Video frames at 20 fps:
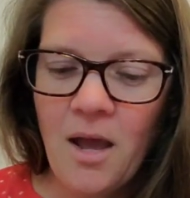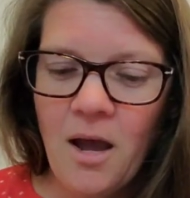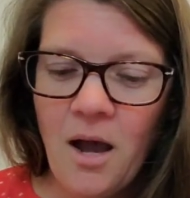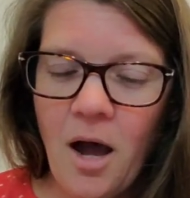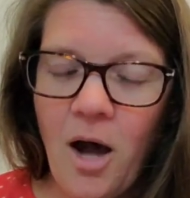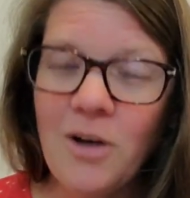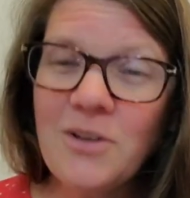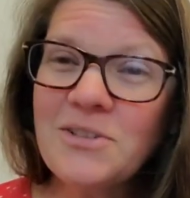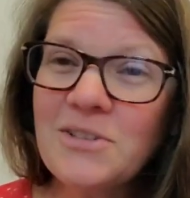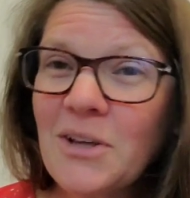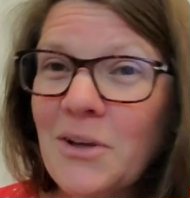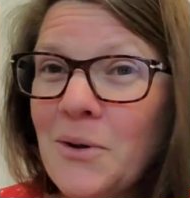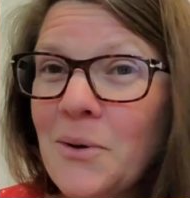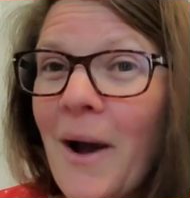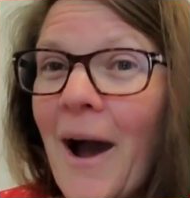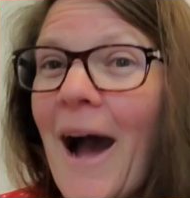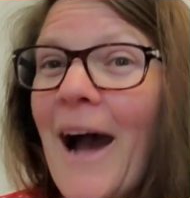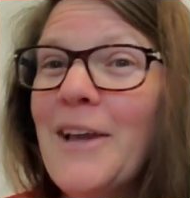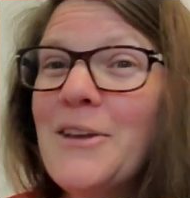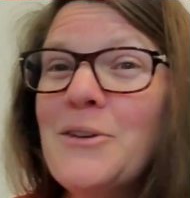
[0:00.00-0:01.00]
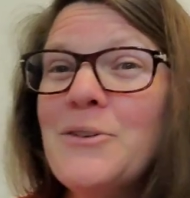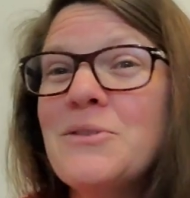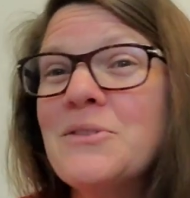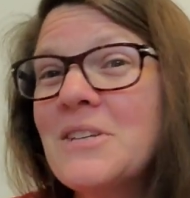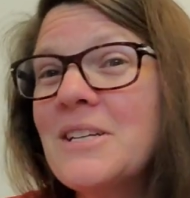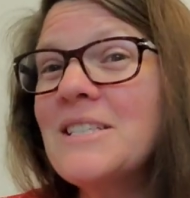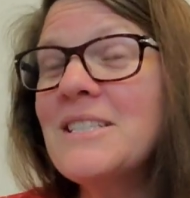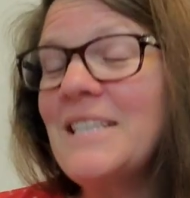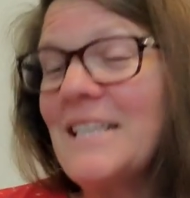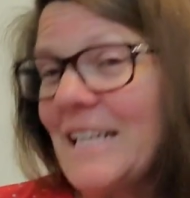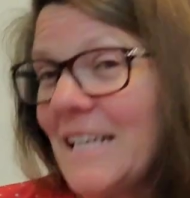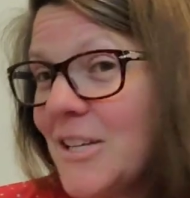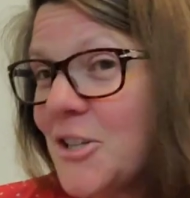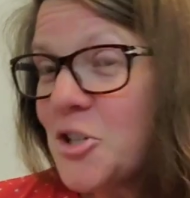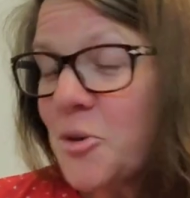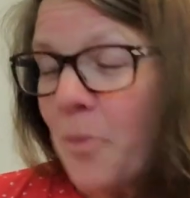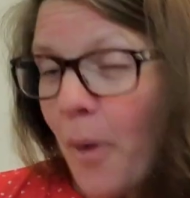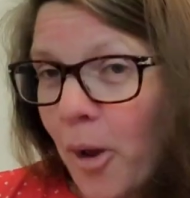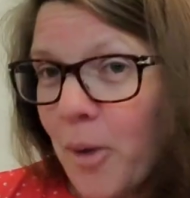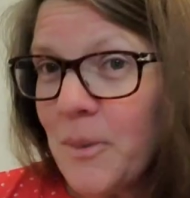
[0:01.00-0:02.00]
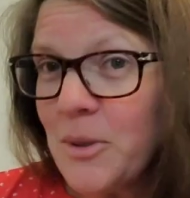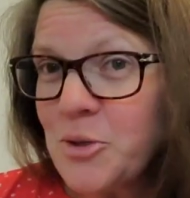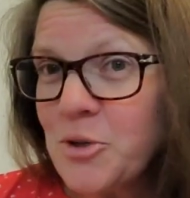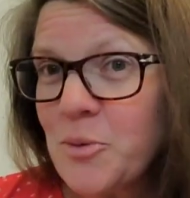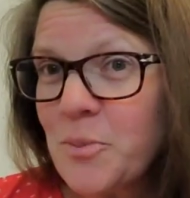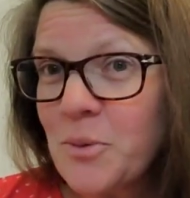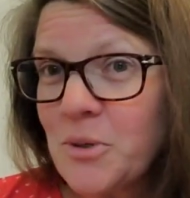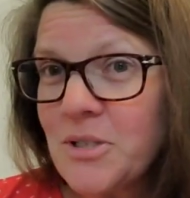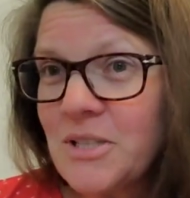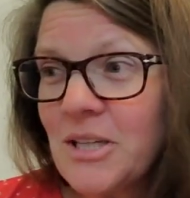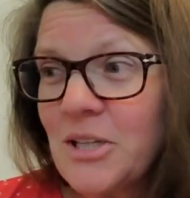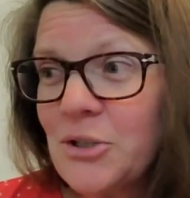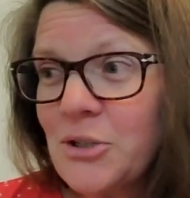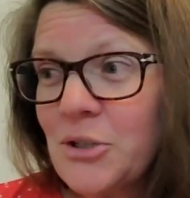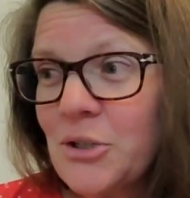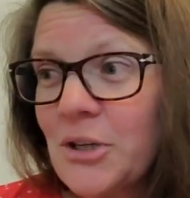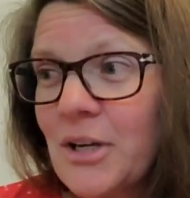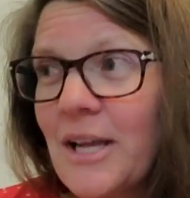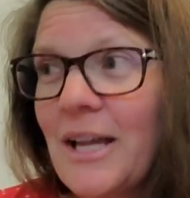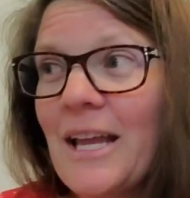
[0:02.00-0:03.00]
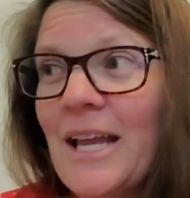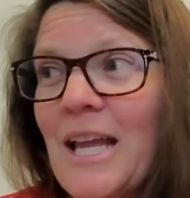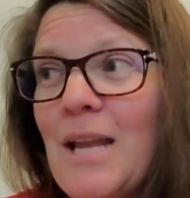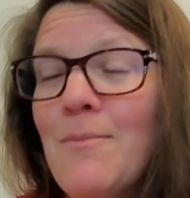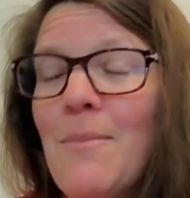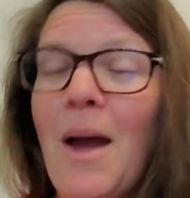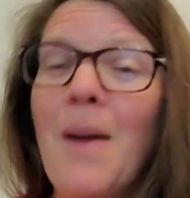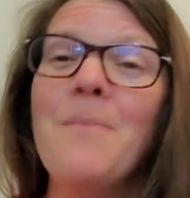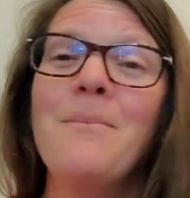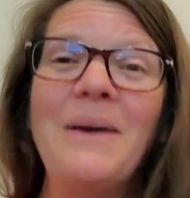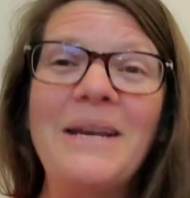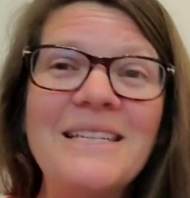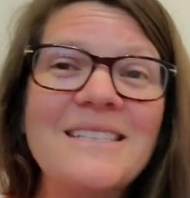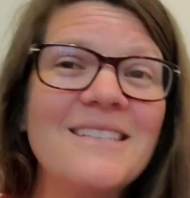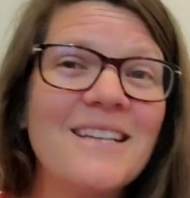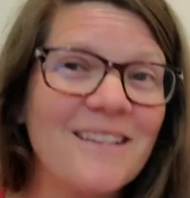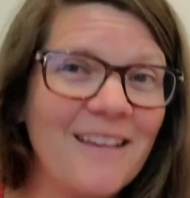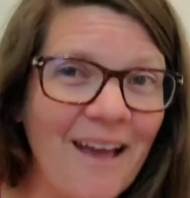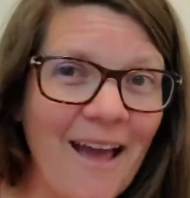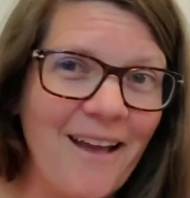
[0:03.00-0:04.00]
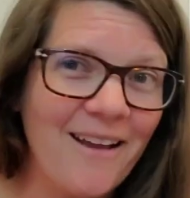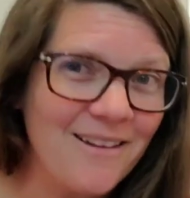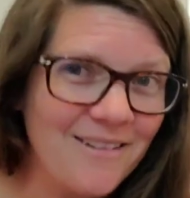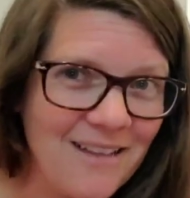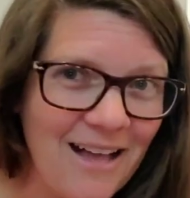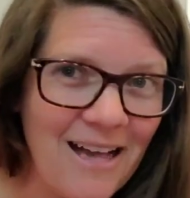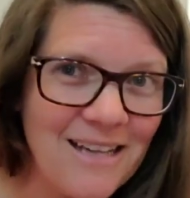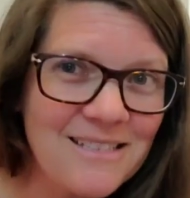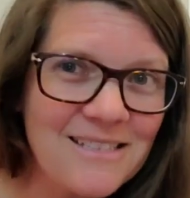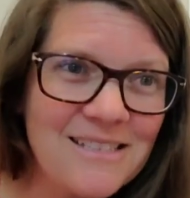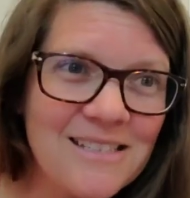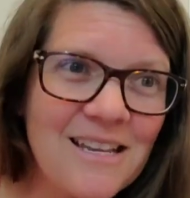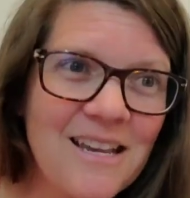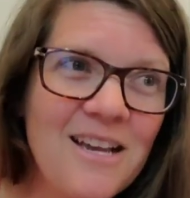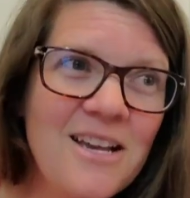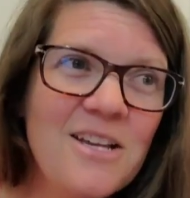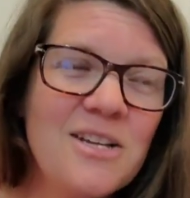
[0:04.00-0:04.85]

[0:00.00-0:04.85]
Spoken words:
Also, I used to teach parliamentary procedure in my basic ag class.